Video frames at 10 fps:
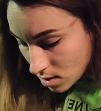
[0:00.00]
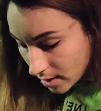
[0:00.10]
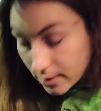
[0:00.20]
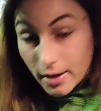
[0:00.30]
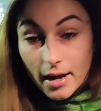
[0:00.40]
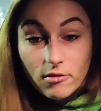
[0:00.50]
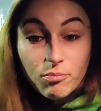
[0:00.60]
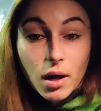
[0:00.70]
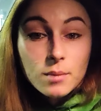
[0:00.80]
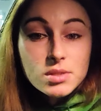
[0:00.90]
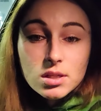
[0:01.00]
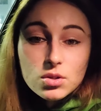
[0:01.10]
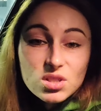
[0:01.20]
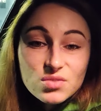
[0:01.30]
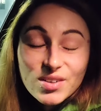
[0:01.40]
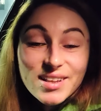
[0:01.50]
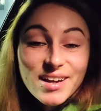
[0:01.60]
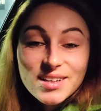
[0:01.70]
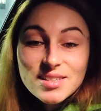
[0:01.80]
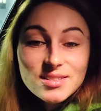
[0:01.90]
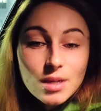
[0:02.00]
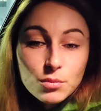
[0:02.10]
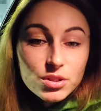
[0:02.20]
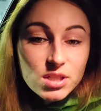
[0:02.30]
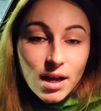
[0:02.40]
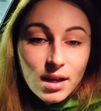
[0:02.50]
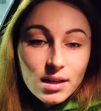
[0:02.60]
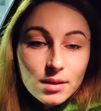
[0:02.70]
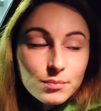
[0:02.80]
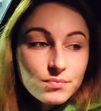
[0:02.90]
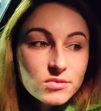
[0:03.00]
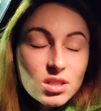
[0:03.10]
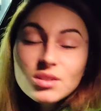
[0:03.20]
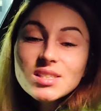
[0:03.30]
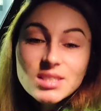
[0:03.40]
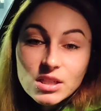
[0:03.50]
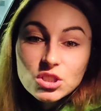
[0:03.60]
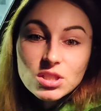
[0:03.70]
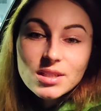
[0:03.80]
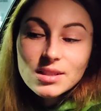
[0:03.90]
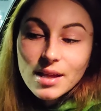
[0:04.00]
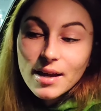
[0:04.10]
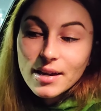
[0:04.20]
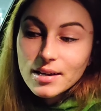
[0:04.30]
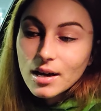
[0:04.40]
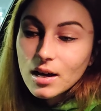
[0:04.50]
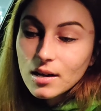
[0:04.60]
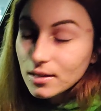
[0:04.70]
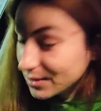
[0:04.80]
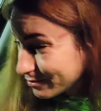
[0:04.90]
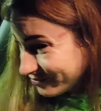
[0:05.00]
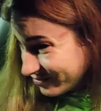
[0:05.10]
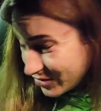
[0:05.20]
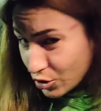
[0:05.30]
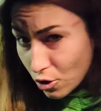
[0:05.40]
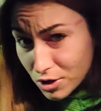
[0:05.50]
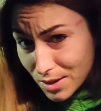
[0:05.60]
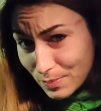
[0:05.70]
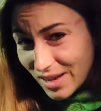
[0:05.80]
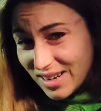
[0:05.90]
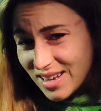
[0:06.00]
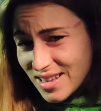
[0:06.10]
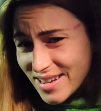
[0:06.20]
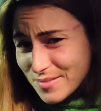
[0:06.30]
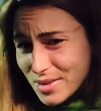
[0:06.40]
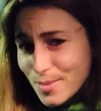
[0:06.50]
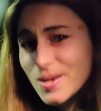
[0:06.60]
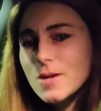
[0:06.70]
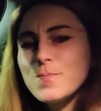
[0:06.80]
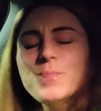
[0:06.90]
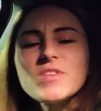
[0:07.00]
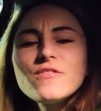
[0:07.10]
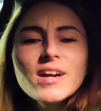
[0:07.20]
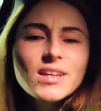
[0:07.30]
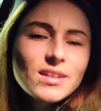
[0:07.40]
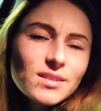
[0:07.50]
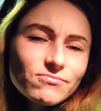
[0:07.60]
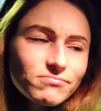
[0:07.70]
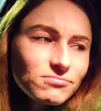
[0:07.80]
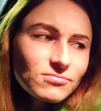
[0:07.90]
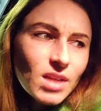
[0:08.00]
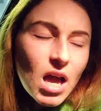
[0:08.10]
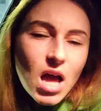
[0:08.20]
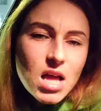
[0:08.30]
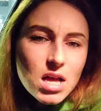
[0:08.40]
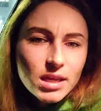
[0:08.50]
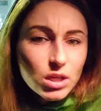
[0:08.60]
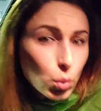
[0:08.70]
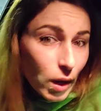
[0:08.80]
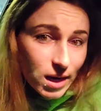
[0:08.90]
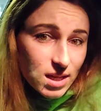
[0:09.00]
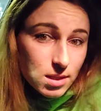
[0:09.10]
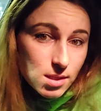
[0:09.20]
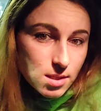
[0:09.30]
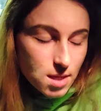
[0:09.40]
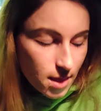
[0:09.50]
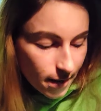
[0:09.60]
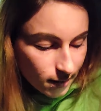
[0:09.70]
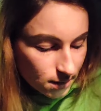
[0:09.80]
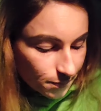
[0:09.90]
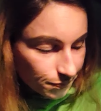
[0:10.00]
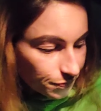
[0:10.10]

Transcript: And they have popsicles for like summertime. So it's essentially like a uh, grown up Pedialyte, maybe? If I can equate it to that.